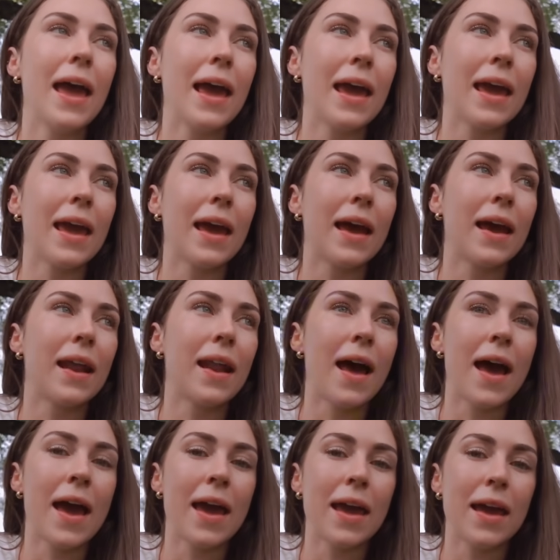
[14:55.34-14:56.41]
And
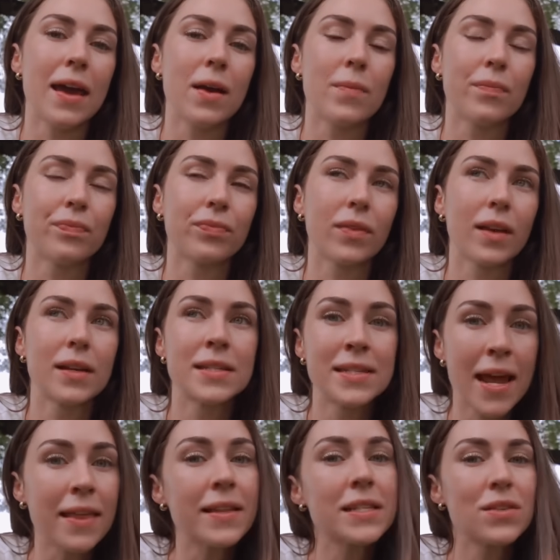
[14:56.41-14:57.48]
I
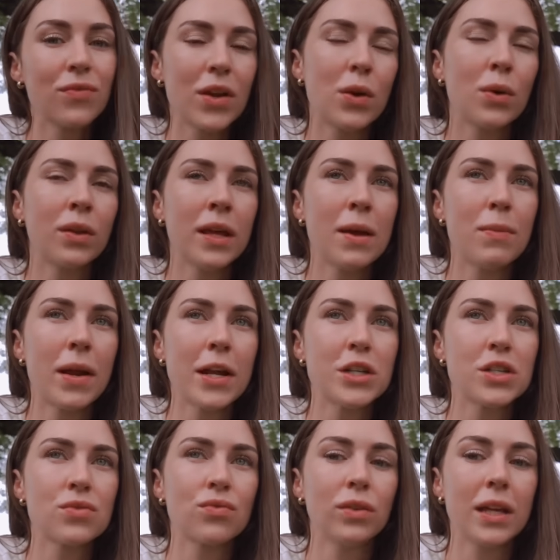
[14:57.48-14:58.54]
say this frequently, but I
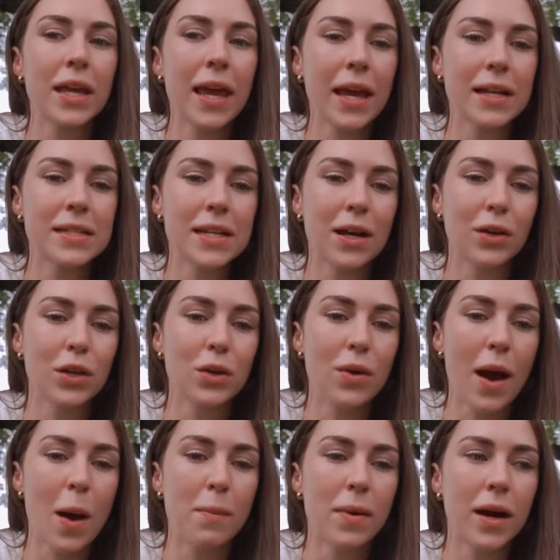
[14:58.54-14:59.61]
just really can't tell you
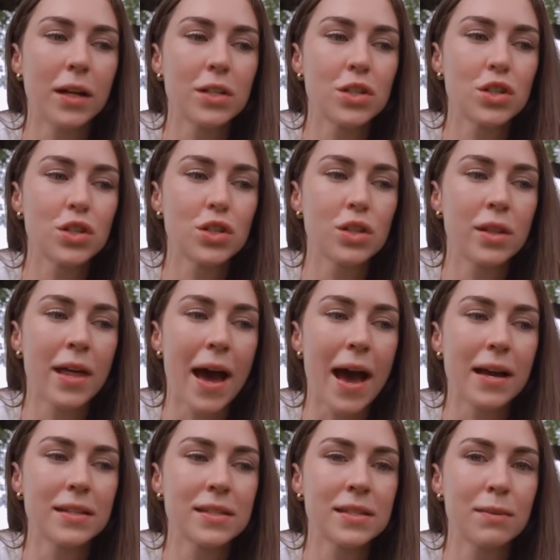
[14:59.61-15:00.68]
how much
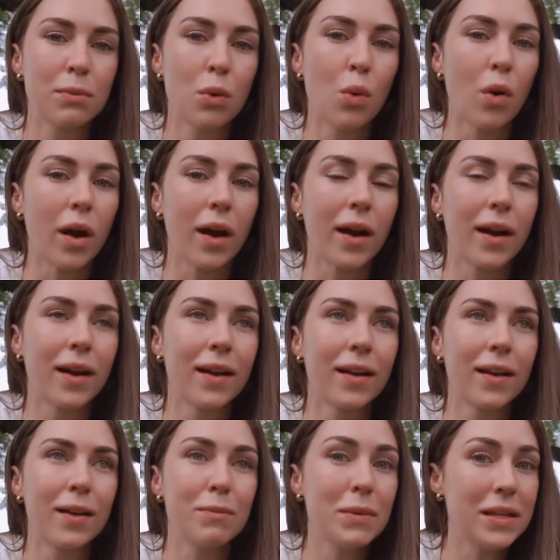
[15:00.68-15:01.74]
that support
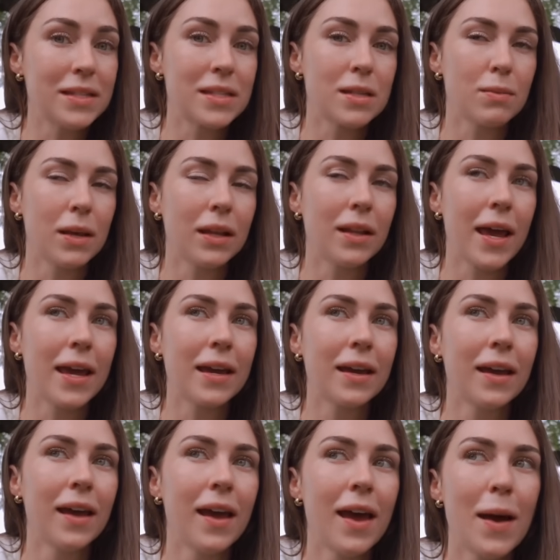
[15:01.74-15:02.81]
means to me. Like,
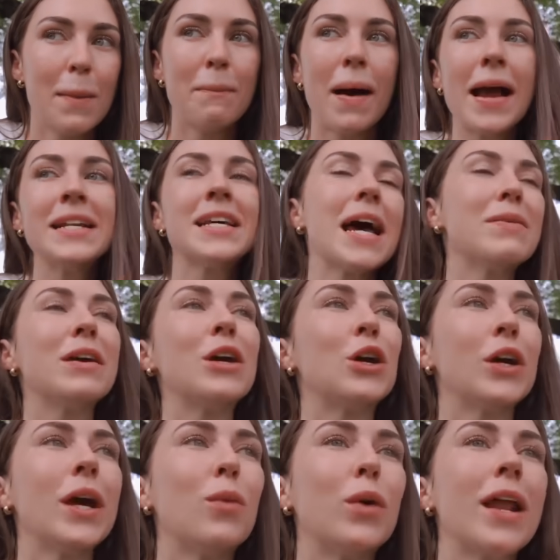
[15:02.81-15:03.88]
my time in
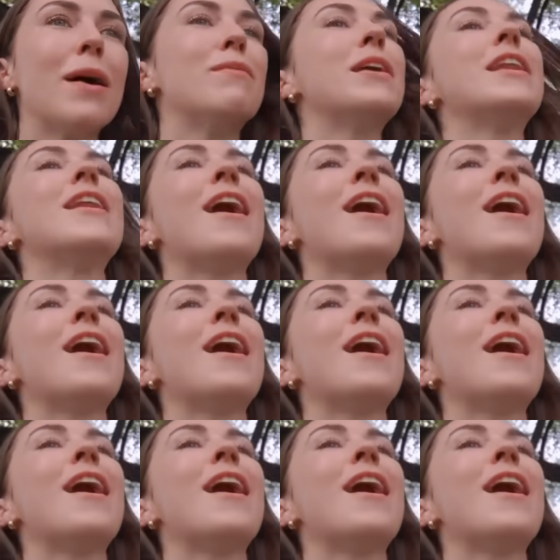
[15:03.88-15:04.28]
Korea would have been